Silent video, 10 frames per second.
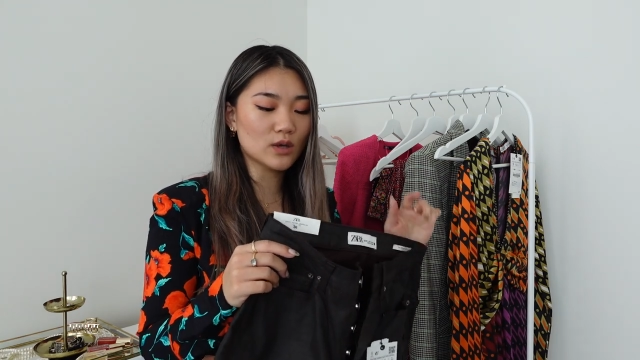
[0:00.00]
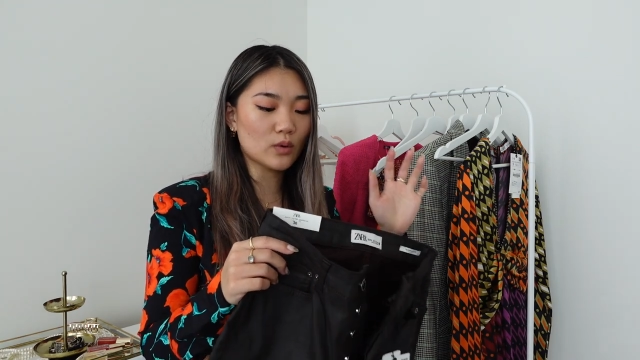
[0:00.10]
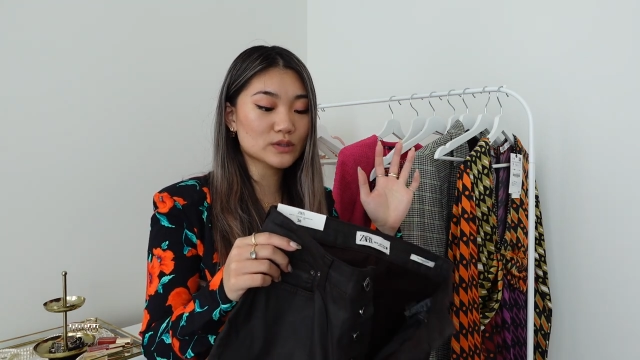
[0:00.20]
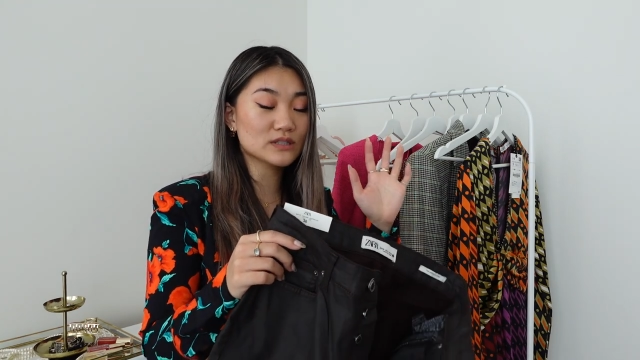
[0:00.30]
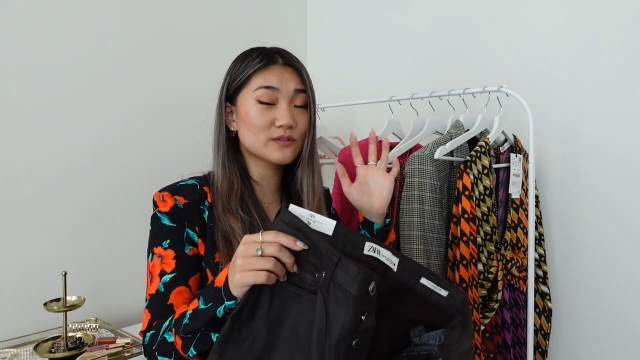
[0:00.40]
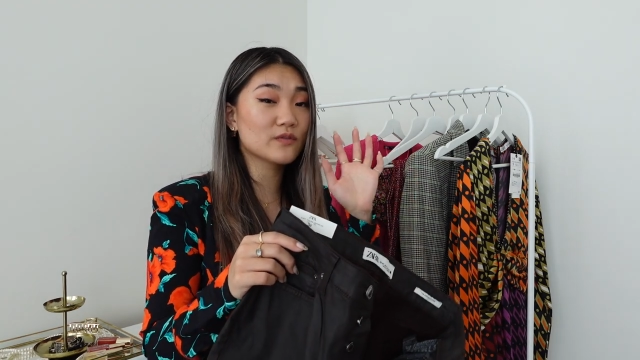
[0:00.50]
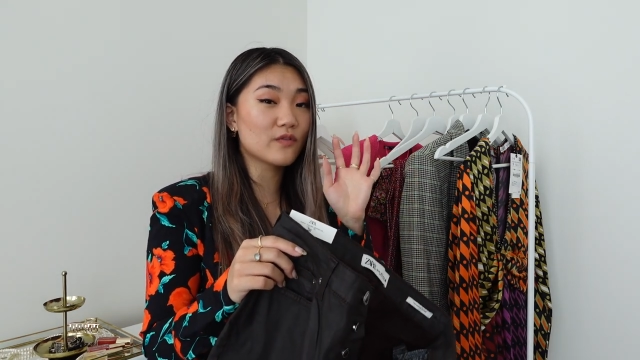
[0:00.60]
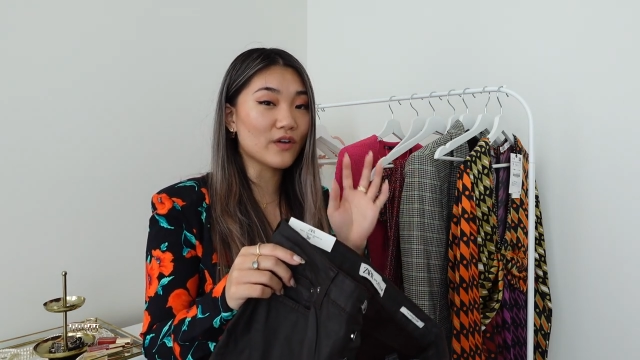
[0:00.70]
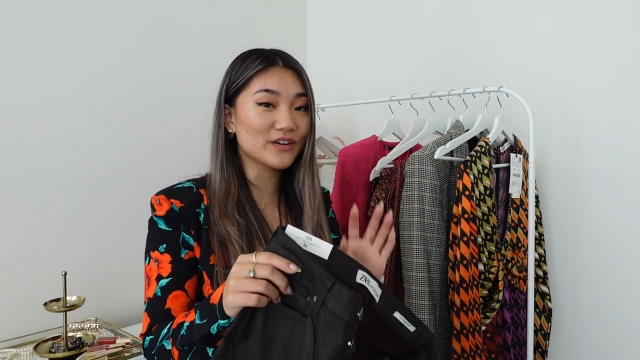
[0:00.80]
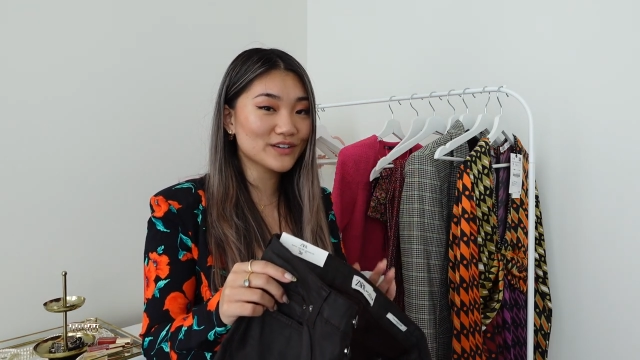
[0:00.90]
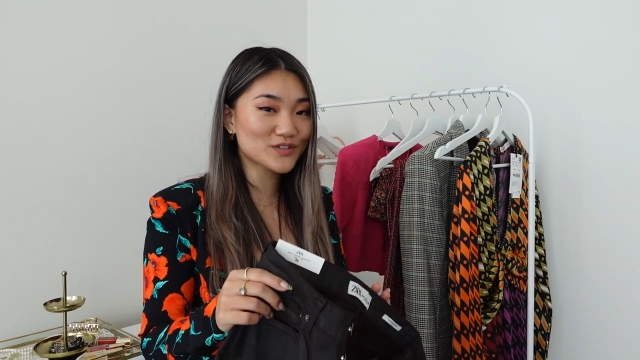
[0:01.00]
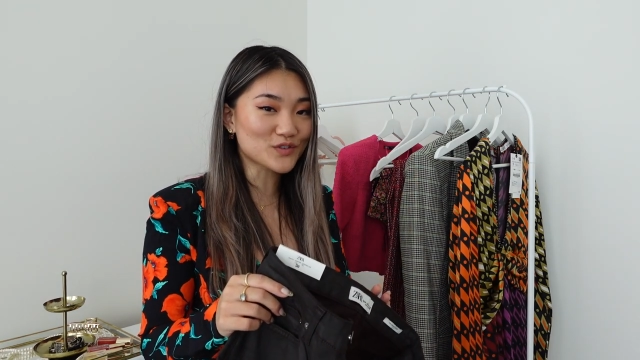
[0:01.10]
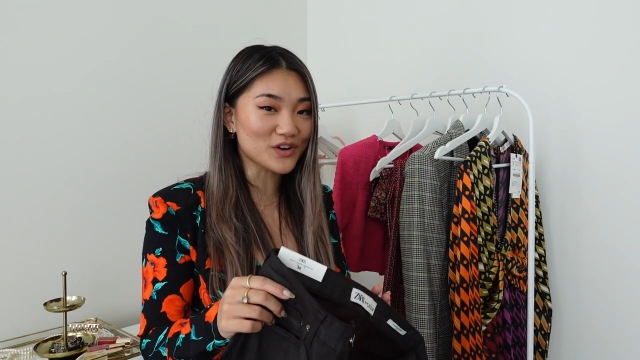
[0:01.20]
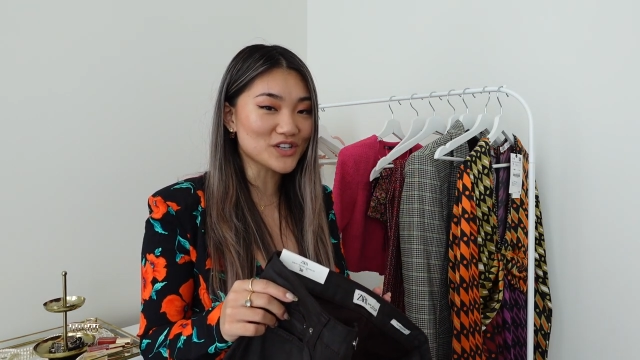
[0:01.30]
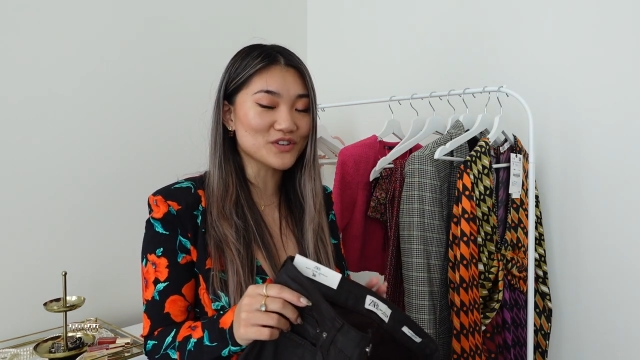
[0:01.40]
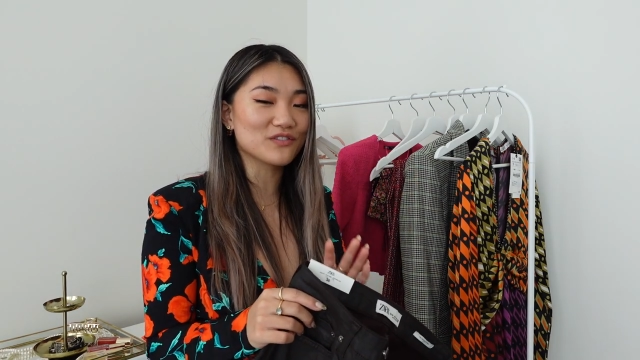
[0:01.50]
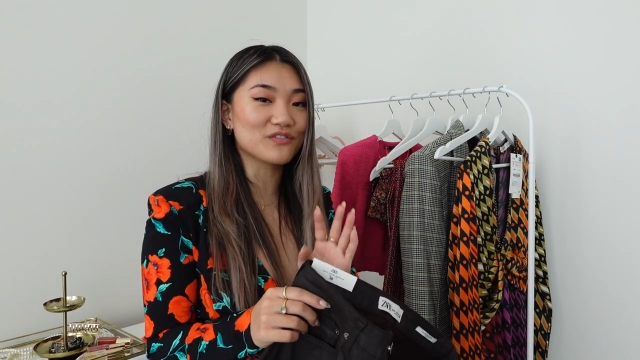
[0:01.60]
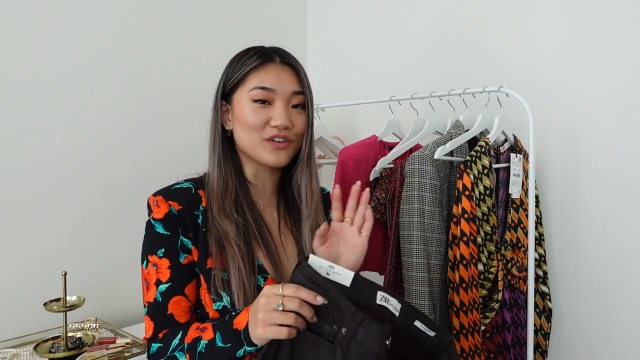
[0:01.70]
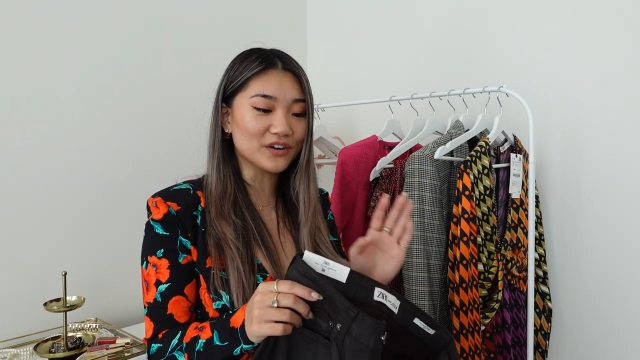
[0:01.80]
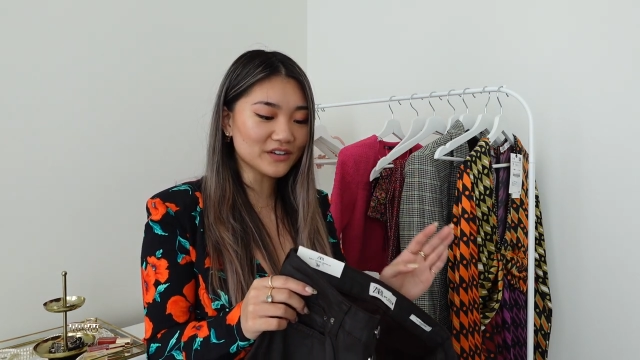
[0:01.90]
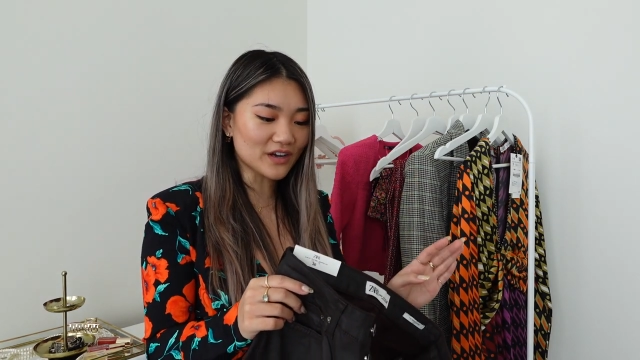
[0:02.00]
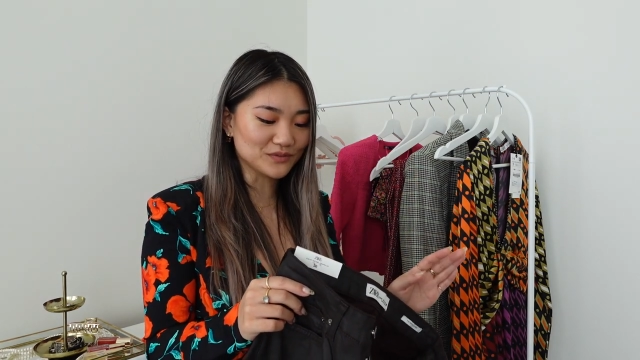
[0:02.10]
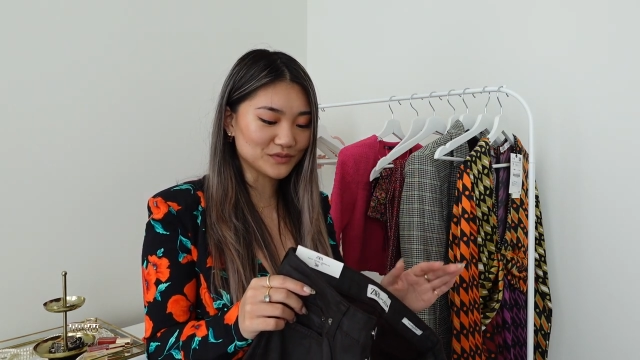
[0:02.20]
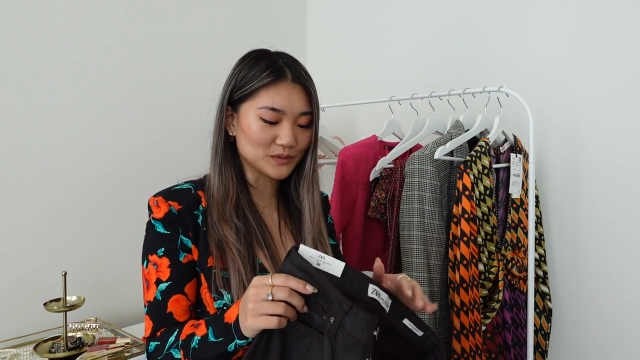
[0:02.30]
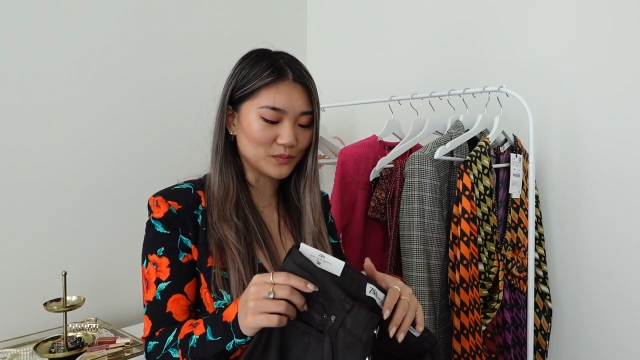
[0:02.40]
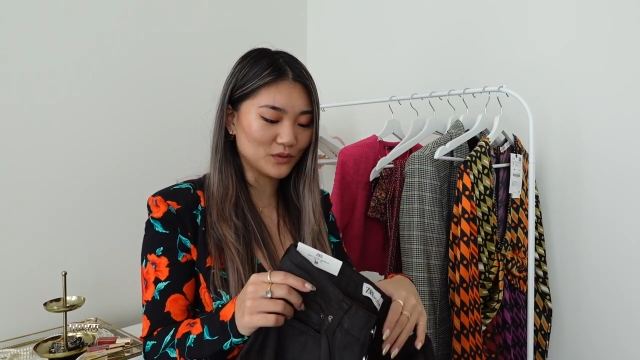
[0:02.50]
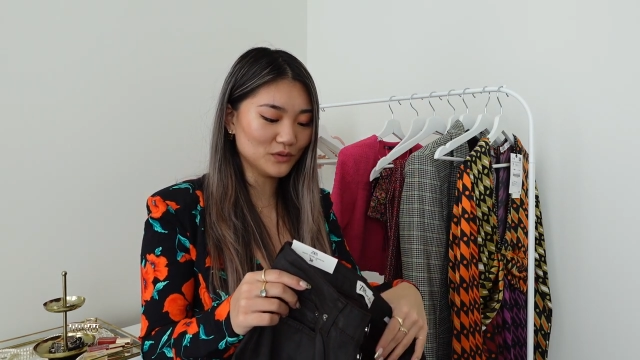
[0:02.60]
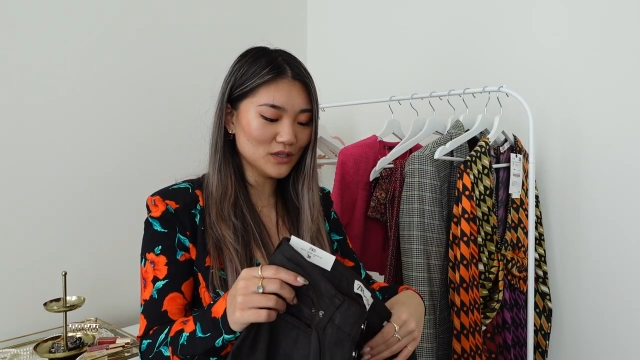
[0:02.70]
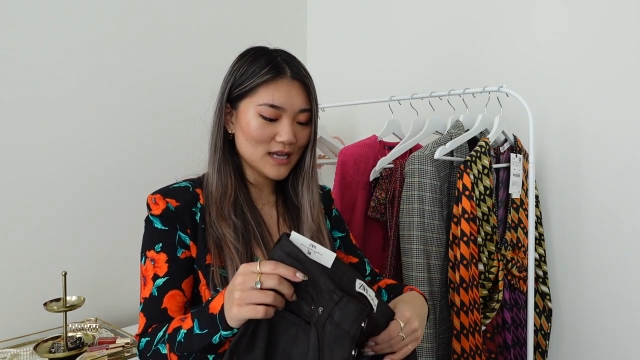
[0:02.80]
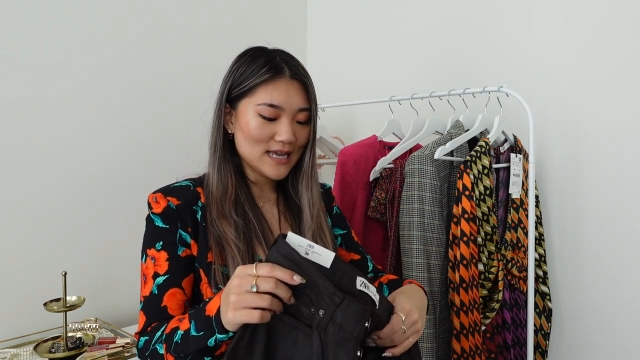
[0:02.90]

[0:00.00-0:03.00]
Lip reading: Also, it's very stretchy, very comfortable.